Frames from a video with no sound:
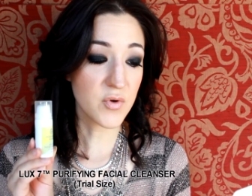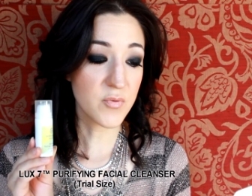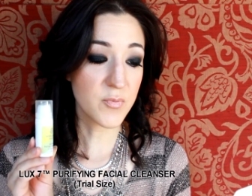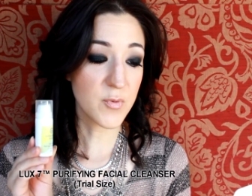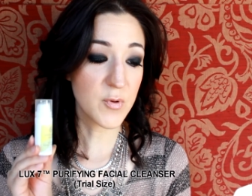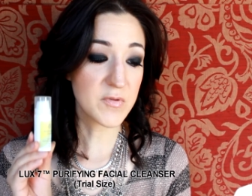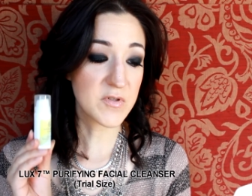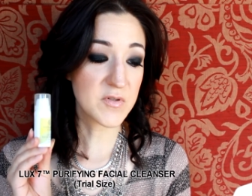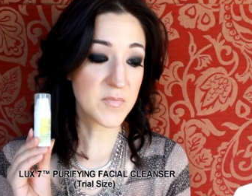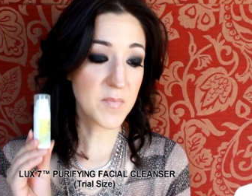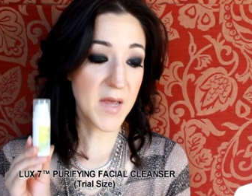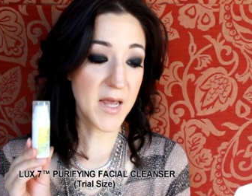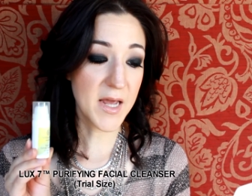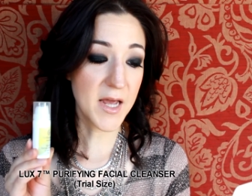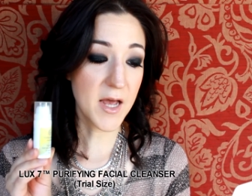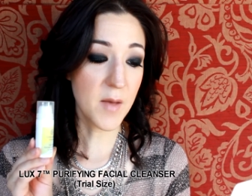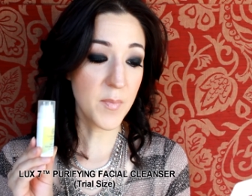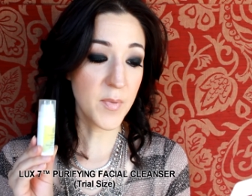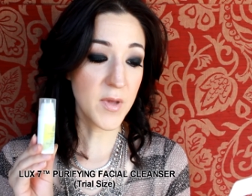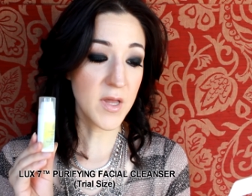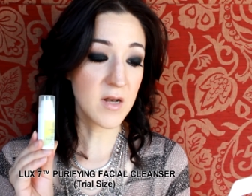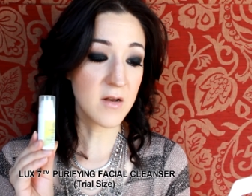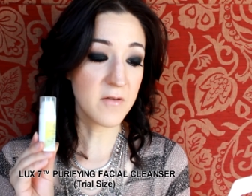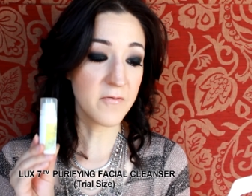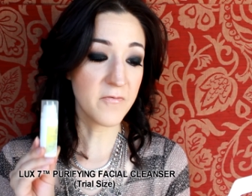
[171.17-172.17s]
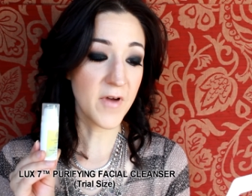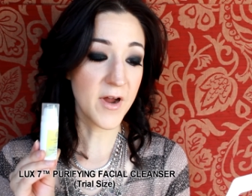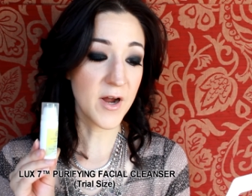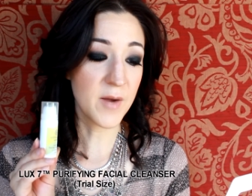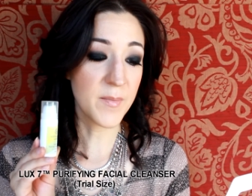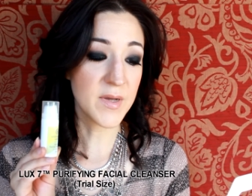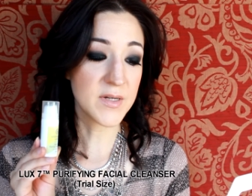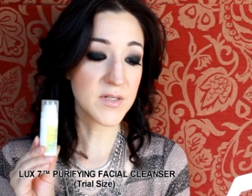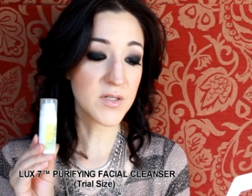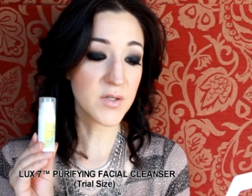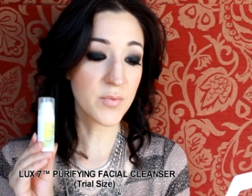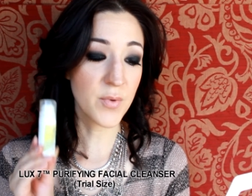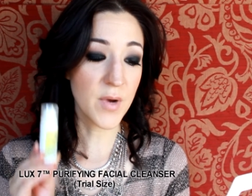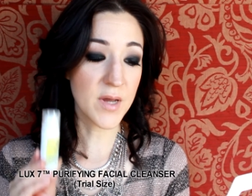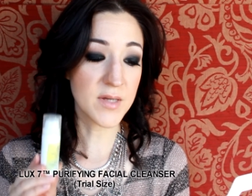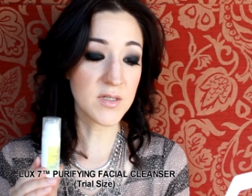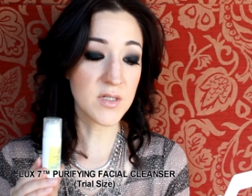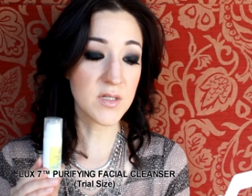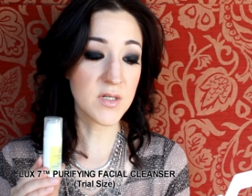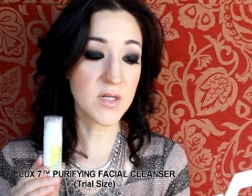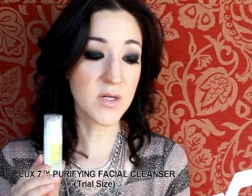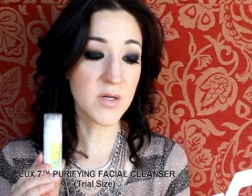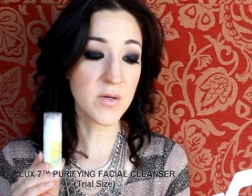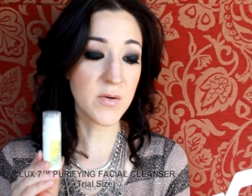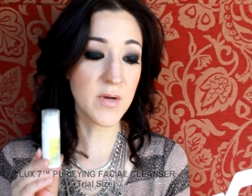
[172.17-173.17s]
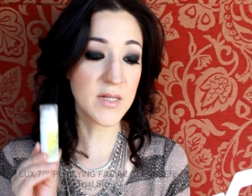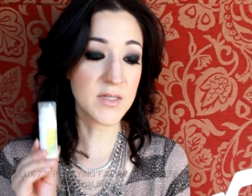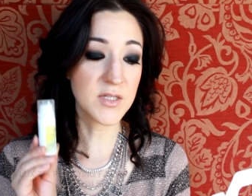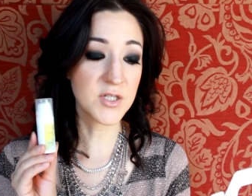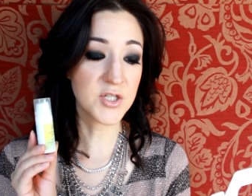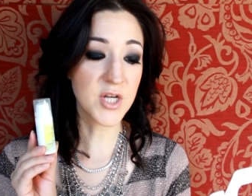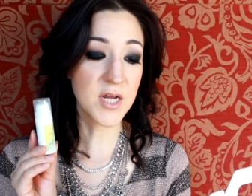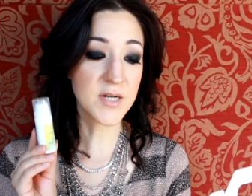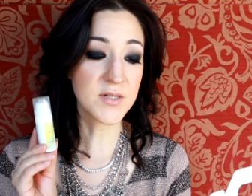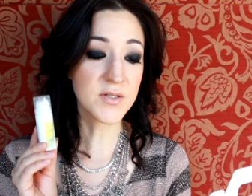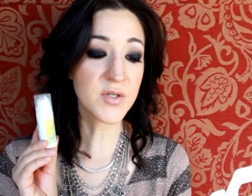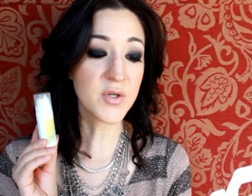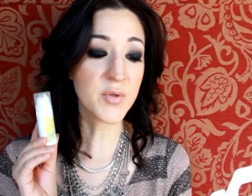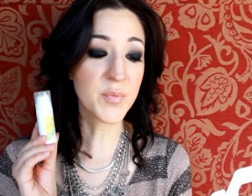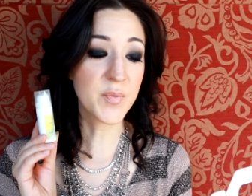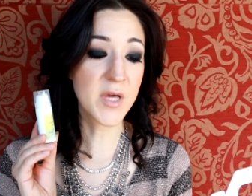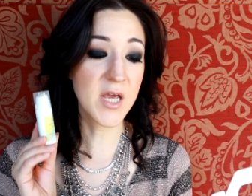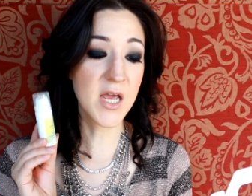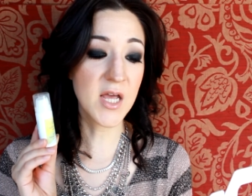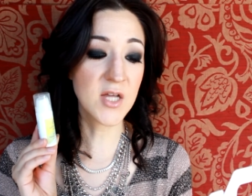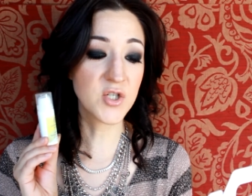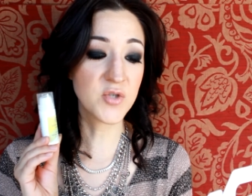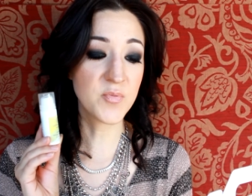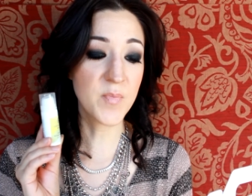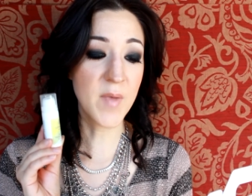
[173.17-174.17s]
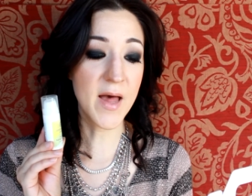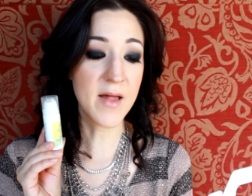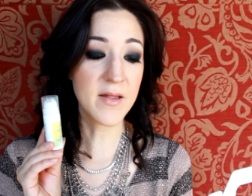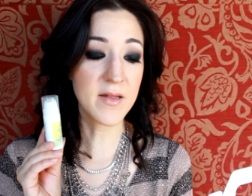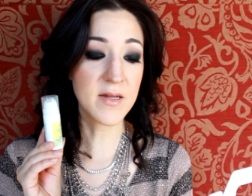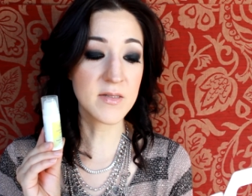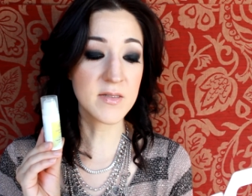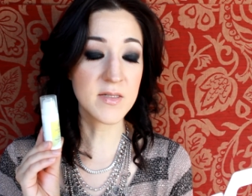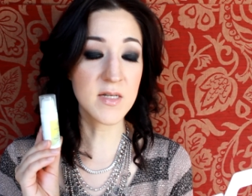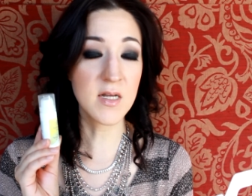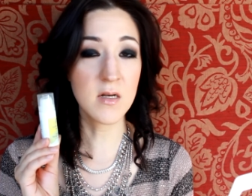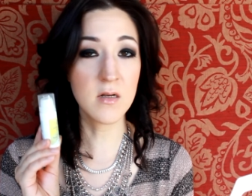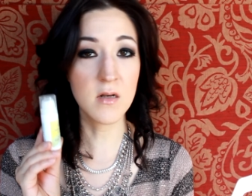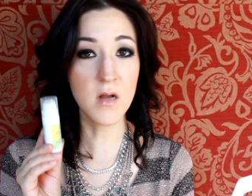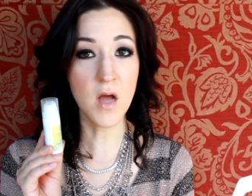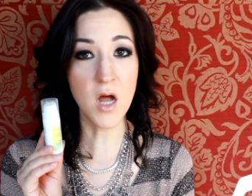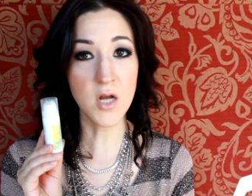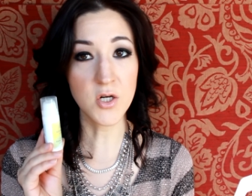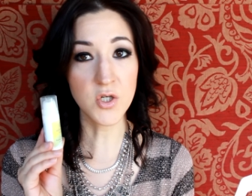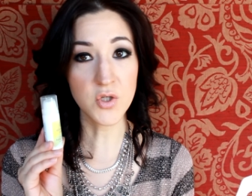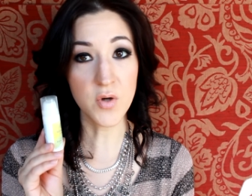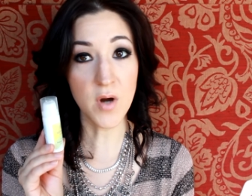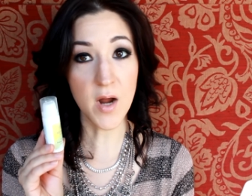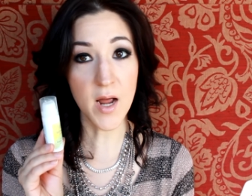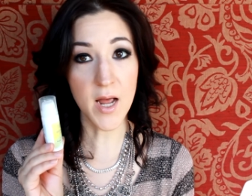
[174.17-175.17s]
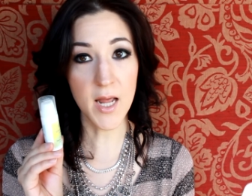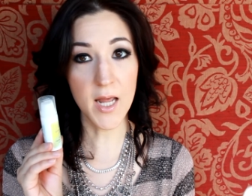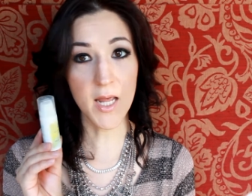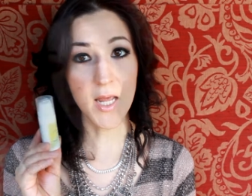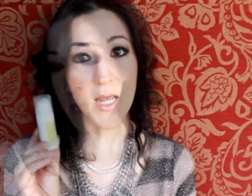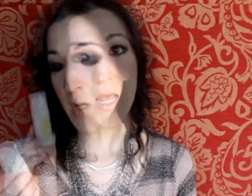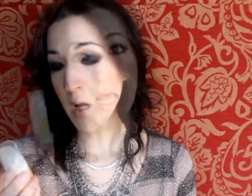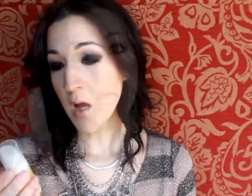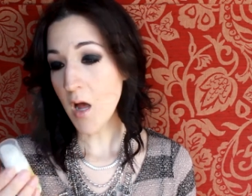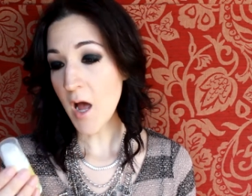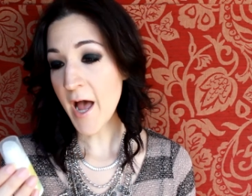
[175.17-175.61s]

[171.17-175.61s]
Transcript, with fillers: removes makeup and environmental residue, it's gentle, pH balance, and non-drying.